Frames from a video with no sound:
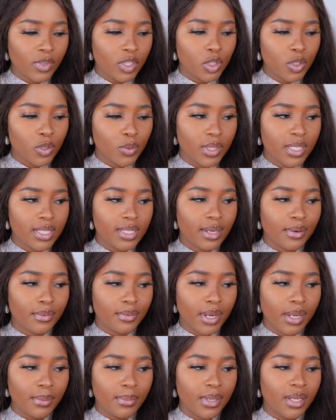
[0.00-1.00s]
Swiss
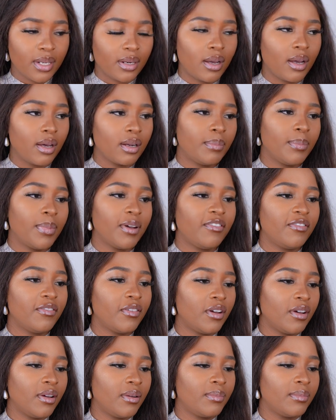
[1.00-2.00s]
Arabian Eau de
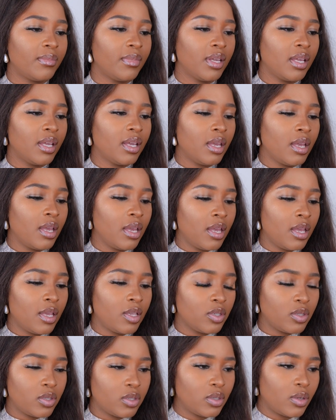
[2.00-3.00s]
Parfum.
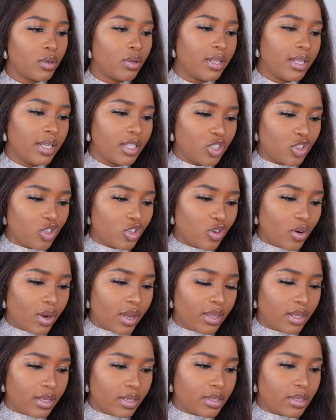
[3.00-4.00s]
So let's
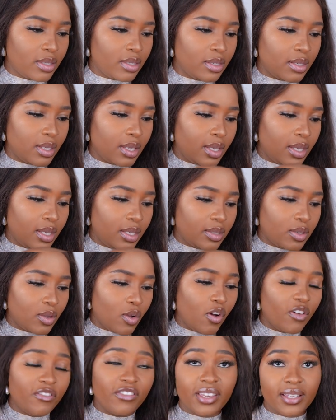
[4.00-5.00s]
try this. It's
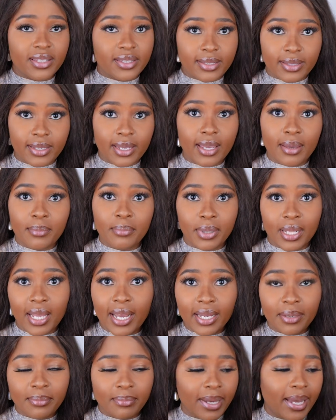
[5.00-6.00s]
obviously a
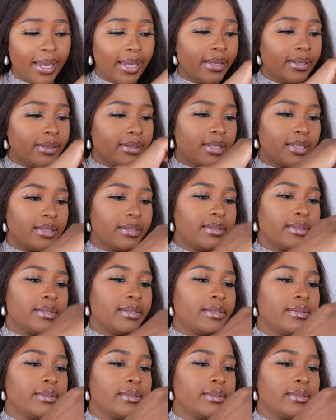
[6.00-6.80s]
blind buy because...